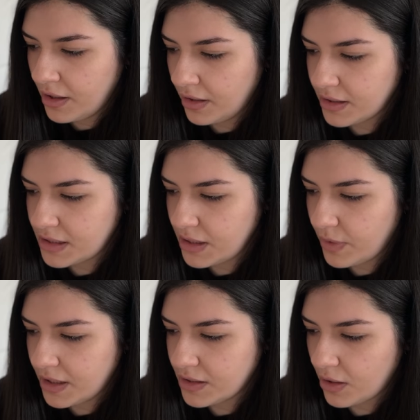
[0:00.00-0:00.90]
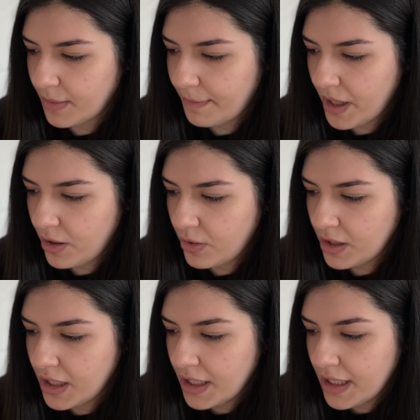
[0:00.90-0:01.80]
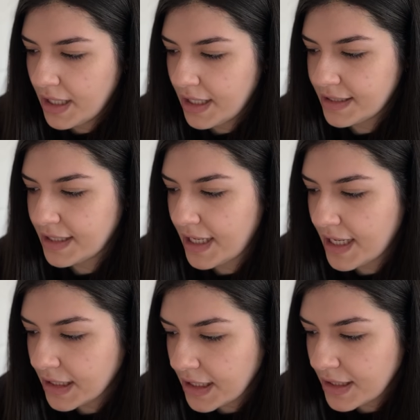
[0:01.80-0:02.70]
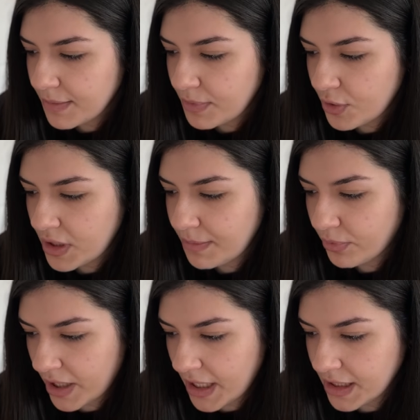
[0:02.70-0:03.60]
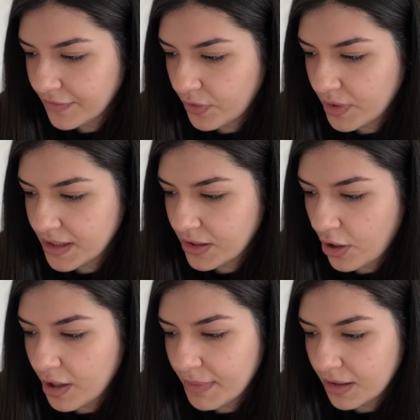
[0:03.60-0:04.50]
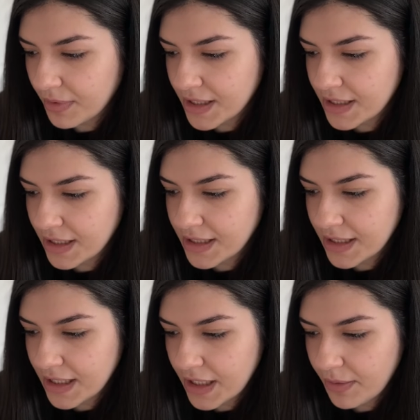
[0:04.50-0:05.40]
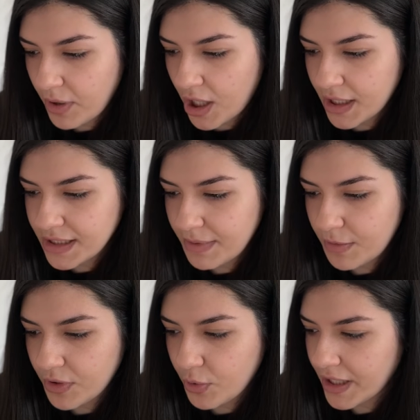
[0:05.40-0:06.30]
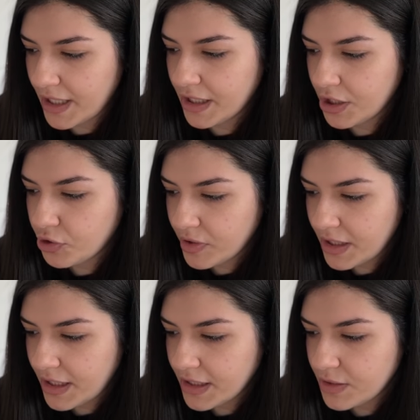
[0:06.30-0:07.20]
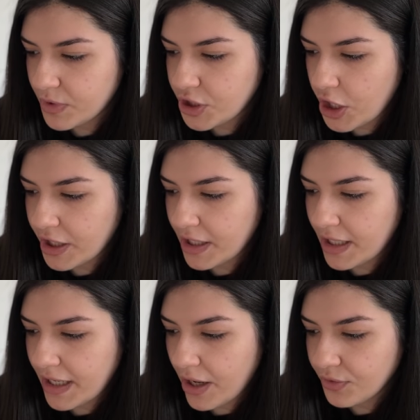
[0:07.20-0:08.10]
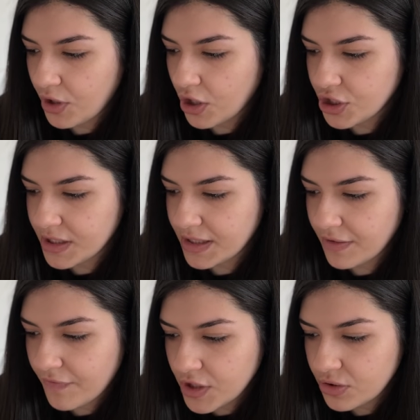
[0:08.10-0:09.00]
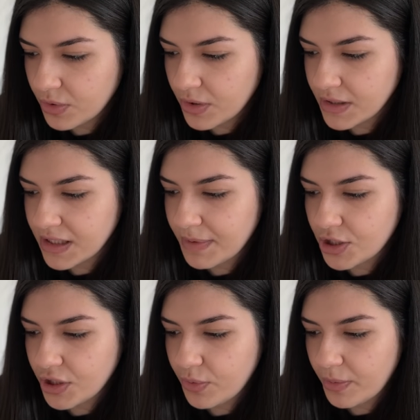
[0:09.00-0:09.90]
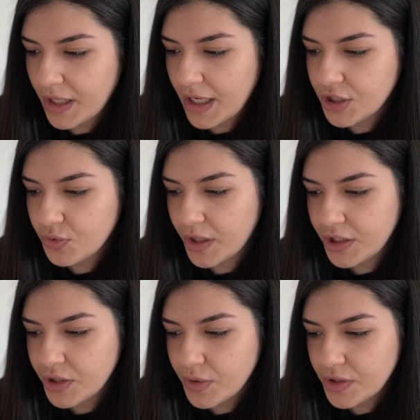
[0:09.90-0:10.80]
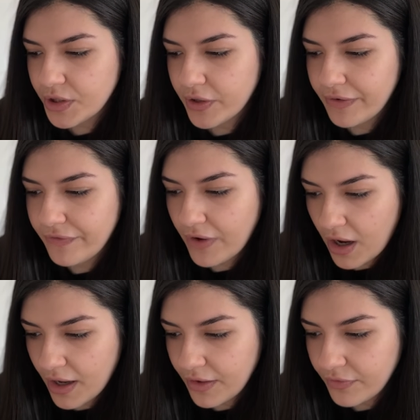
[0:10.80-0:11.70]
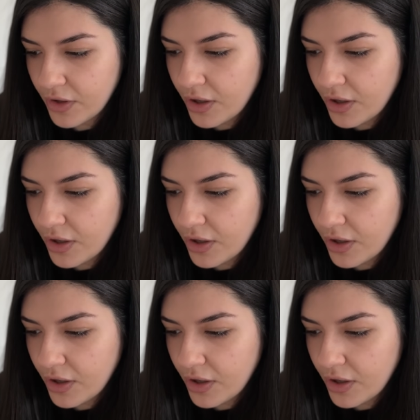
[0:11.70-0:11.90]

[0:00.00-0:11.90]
let's see what it's all about. It's a clean beauty brand focused on minimalistic skincare products made with organic ingredients. We're targeting health-conscious individuals, especially women aged 22 to 35,